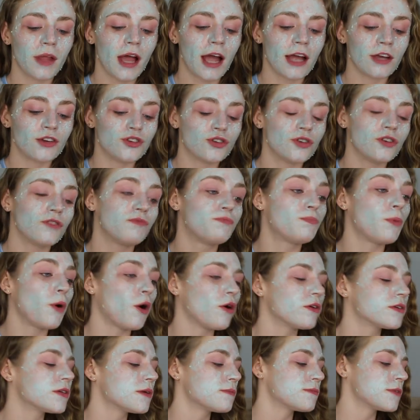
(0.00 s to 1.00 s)
I should have
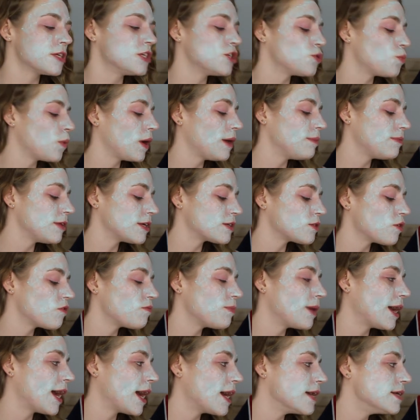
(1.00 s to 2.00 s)
brought something to wipe this
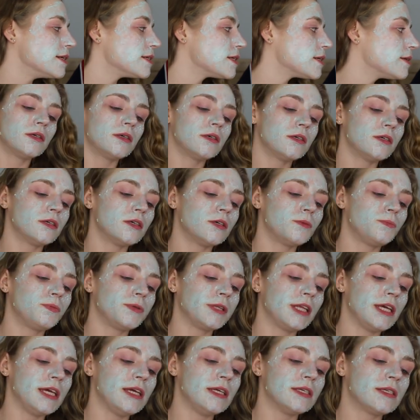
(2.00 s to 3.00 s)
off my hand. Oh,
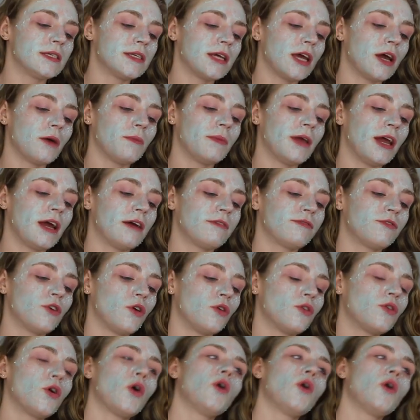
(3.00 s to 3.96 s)
please tell me I've got